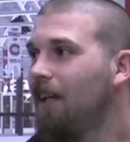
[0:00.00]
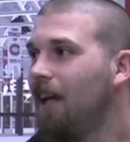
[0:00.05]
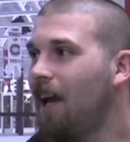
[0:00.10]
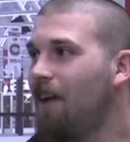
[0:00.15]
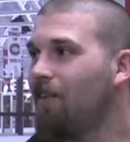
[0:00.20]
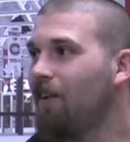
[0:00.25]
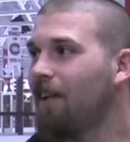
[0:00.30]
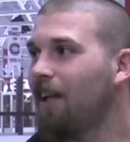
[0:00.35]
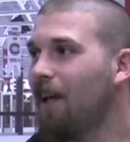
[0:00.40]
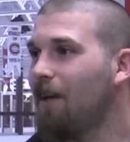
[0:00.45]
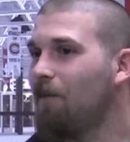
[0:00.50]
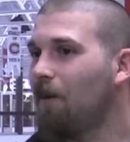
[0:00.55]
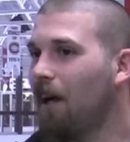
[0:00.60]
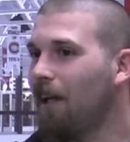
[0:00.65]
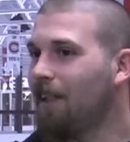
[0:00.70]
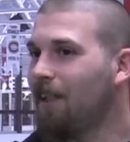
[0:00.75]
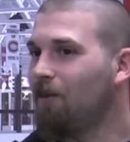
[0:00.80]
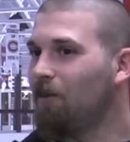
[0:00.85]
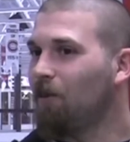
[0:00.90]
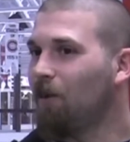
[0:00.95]
Every game
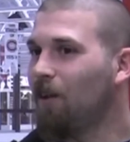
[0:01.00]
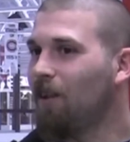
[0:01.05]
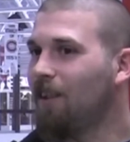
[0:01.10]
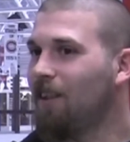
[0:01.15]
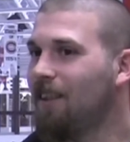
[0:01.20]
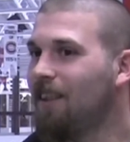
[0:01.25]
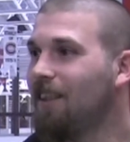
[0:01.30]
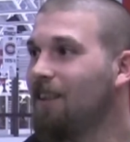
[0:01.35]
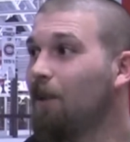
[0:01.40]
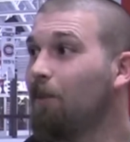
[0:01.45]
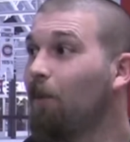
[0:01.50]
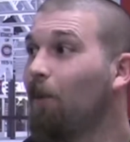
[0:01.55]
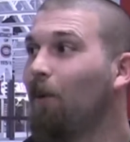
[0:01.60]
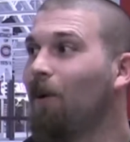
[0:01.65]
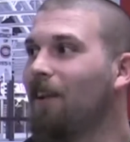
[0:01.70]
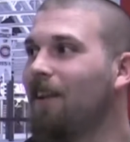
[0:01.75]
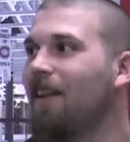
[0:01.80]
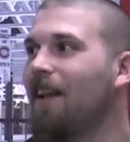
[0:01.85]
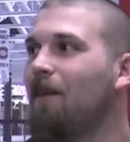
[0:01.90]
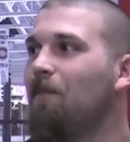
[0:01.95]
I didn't want to
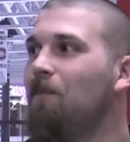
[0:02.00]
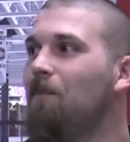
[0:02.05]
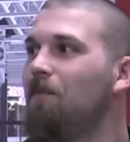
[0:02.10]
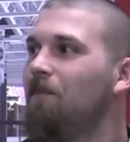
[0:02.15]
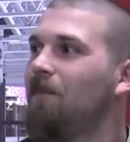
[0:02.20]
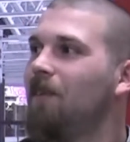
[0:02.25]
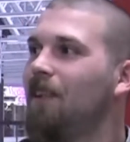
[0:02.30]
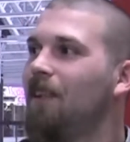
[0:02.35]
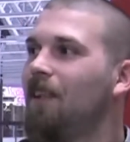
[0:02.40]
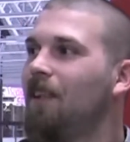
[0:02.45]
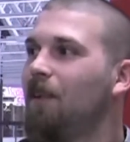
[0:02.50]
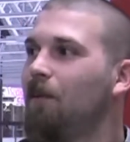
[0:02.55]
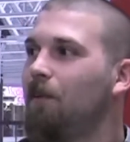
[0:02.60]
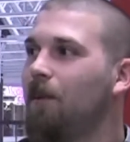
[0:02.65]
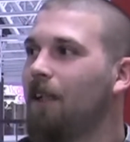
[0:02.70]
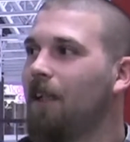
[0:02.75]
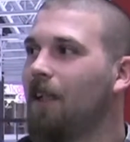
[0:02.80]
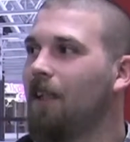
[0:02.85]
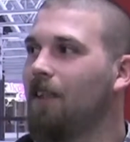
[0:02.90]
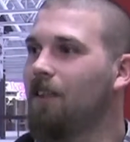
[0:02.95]
disappoint them. Okay.
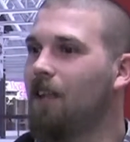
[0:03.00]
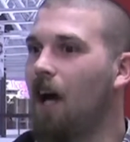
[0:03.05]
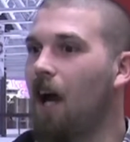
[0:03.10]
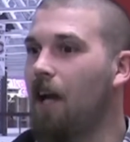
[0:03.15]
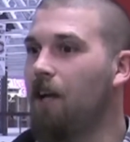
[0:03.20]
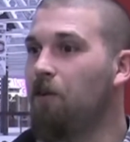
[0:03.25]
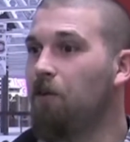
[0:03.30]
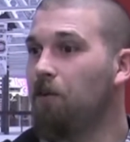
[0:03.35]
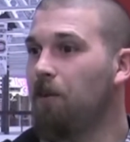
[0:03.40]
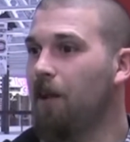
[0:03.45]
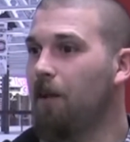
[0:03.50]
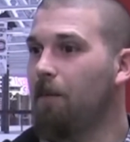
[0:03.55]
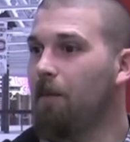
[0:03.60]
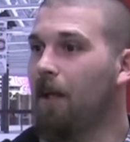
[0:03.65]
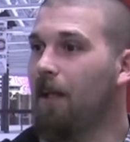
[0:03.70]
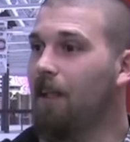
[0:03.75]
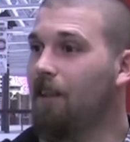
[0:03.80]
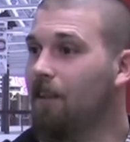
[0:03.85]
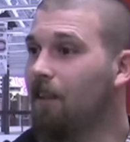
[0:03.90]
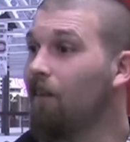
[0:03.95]
Because I knew they
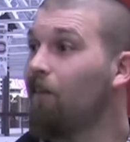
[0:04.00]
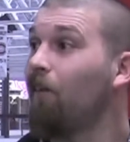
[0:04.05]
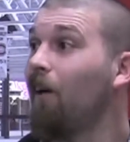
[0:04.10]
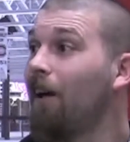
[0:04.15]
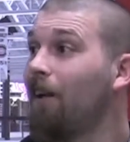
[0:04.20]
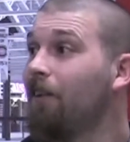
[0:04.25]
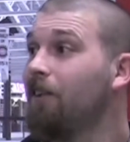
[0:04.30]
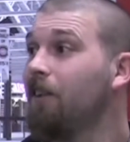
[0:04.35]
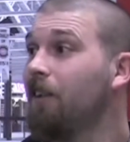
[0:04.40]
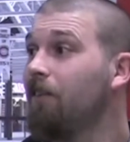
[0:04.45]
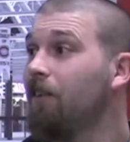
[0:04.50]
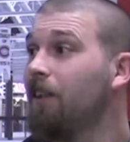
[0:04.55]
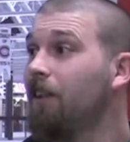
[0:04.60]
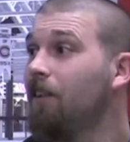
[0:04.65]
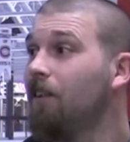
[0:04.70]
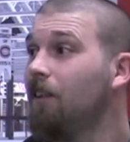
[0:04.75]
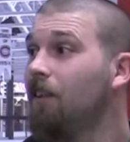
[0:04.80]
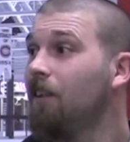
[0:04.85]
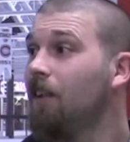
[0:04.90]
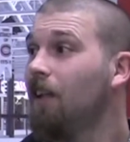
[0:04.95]
made it to the finals every
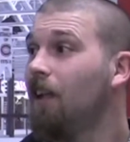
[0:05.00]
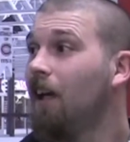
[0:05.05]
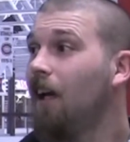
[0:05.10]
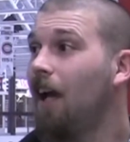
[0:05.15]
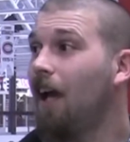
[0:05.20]
year. Mm-hmm.